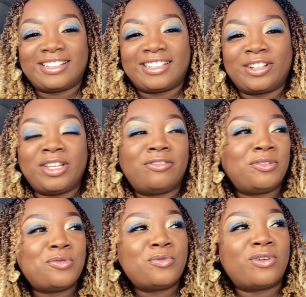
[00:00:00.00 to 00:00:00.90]
You know, if
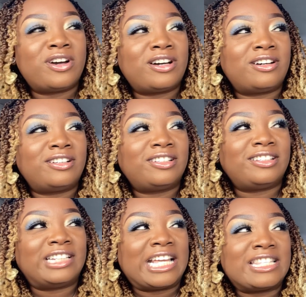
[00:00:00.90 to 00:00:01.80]
you wore
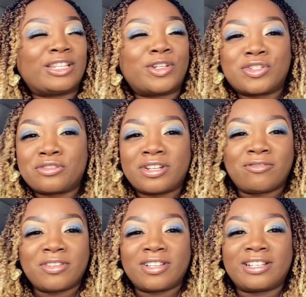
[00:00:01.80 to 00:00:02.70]
nice lingerie
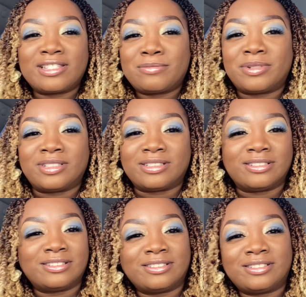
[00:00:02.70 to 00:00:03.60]
for your husband,
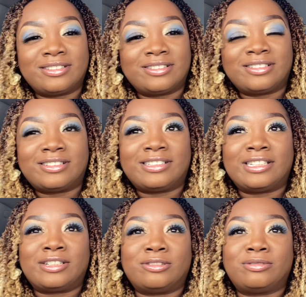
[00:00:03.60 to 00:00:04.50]

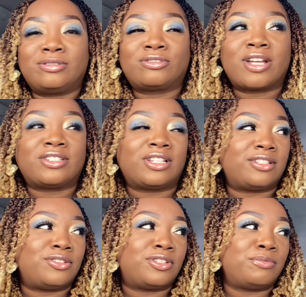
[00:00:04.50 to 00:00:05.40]
You know, scratch
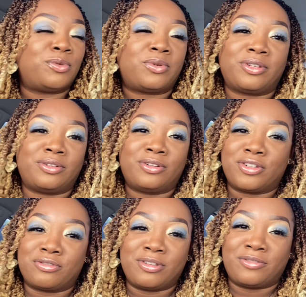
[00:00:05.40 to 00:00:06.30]
that. You shouldn't be wearing
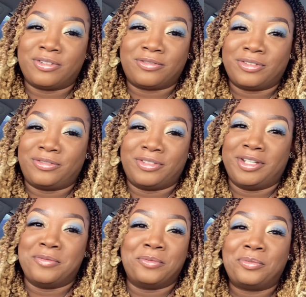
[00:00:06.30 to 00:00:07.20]
lingerie for
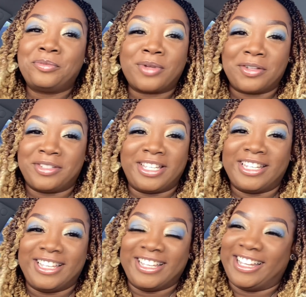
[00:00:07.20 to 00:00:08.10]
him while you're
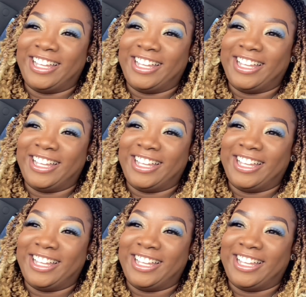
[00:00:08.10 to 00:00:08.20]
dating.